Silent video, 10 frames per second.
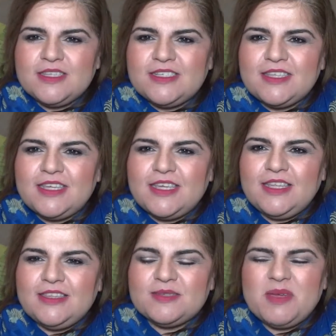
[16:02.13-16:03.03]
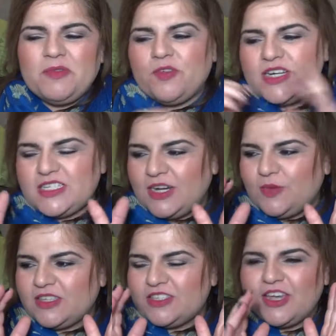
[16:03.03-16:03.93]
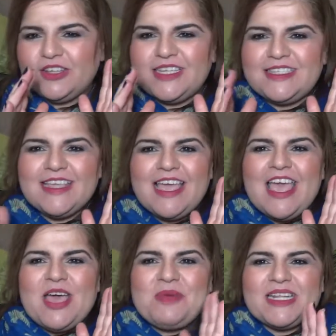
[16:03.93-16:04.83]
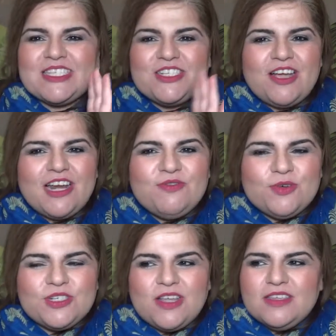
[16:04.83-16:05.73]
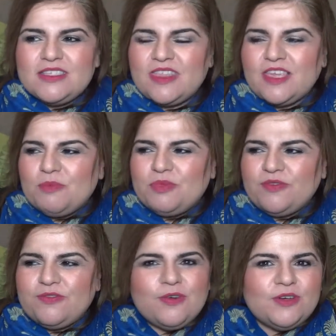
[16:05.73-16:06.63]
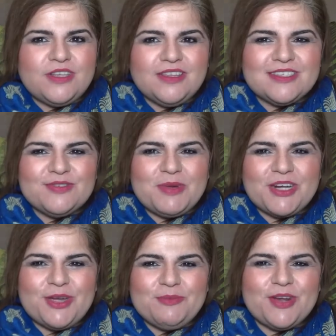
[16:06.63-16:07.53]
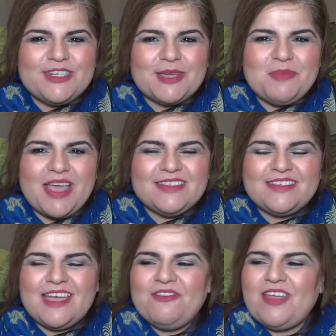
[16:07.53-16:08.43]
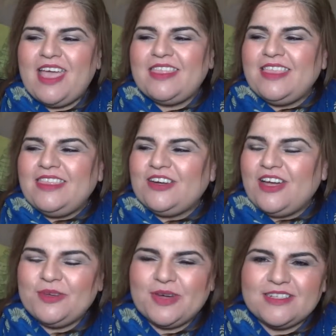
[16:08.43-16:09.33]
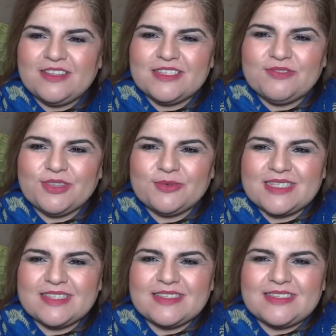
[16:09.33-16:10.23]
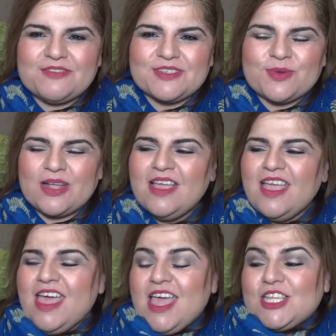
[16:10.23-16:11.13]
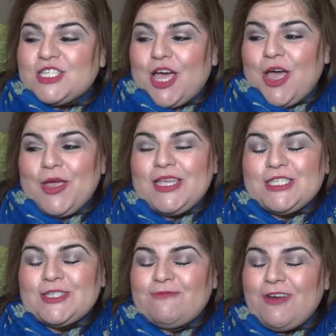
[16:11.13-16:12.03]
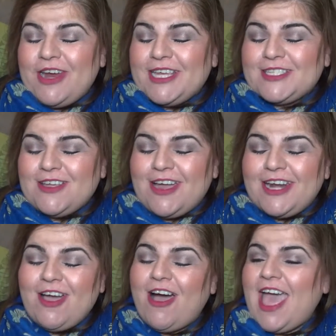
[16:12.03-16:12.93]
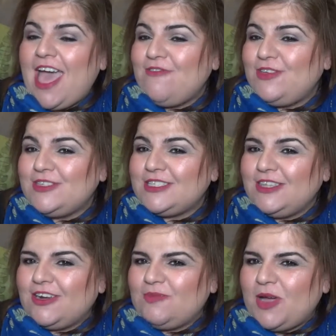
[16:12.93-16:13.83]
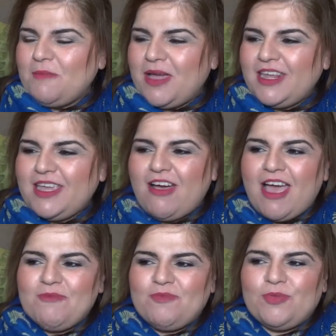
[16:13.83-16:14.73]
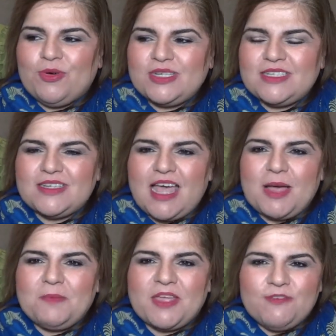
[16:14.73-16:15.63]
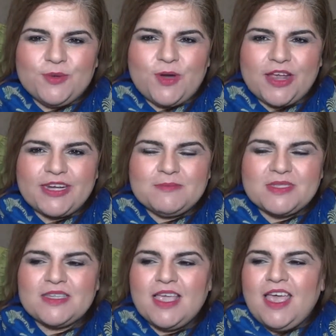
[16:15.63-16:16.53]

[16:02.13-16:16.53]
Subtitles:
into the kitty this month. I won't tell you what the total is, but it's $94. I think I put $4 for my non-Project Pan stuff, and then the $91 for the rest of the stuff as well. So it's very exciting. I have used a lot of my money. I bought a few items.